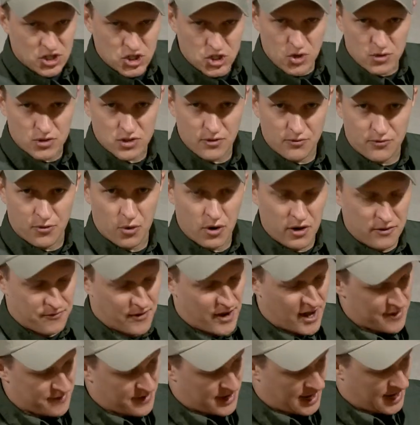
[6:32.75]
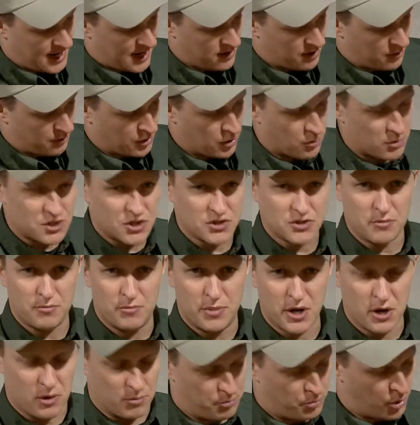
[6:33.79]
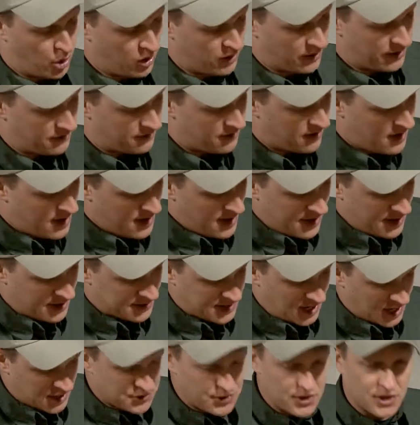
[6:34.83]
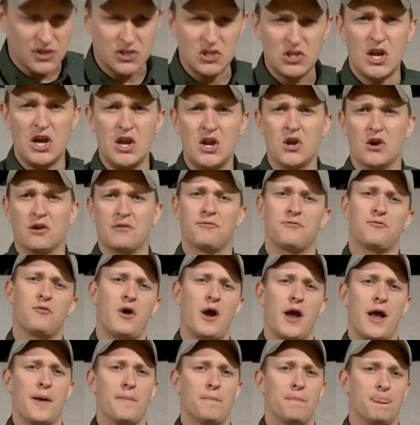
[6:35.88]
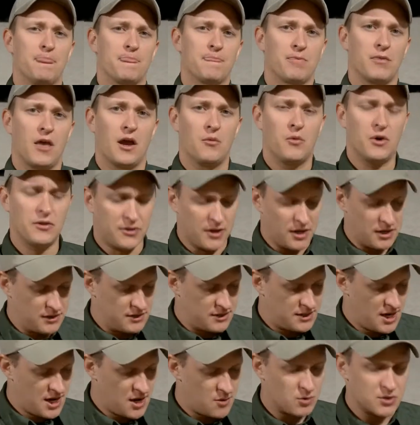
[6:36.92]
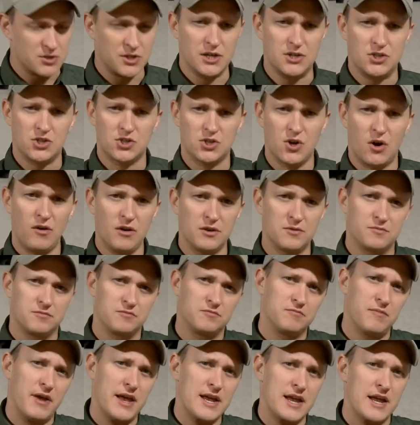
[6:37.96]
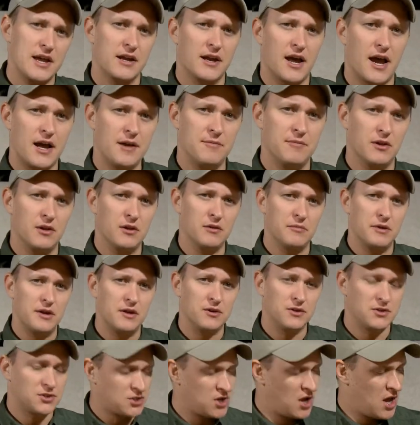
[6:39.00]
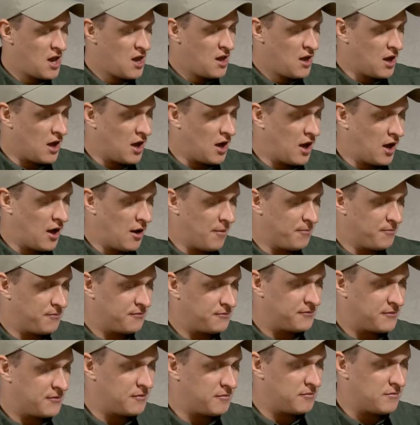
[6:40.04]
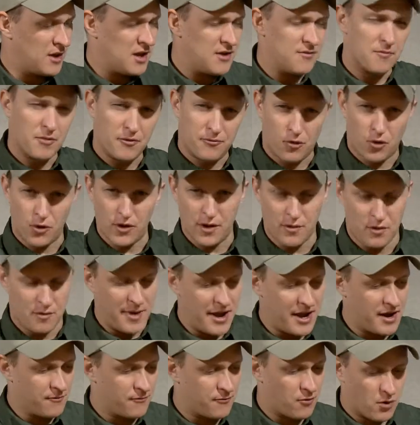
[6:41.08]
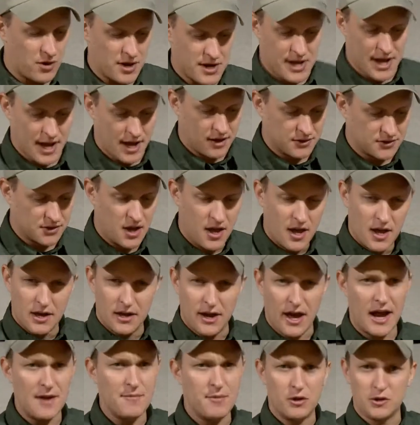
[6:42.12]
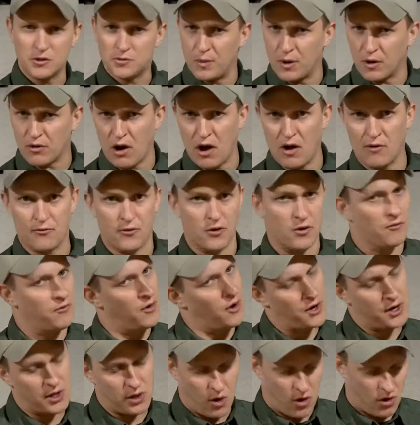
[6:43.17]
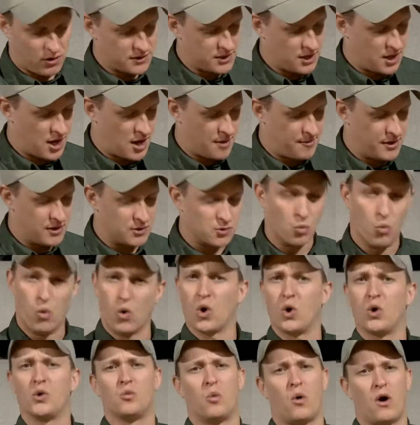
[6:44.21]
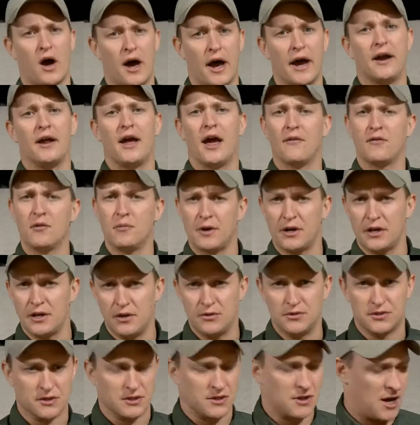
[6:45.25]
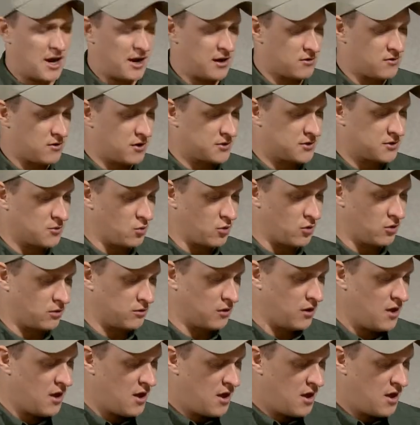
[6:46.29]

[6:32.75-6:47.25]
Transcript: shoots a .45 caliber, which is a bigger bullet, it's actually a skinnier frame. And what they did was they started making 9mm, even before they were making 40 cals. 9mm has been around for a very long time. It's worldwide. Everybody uses 9 across the world.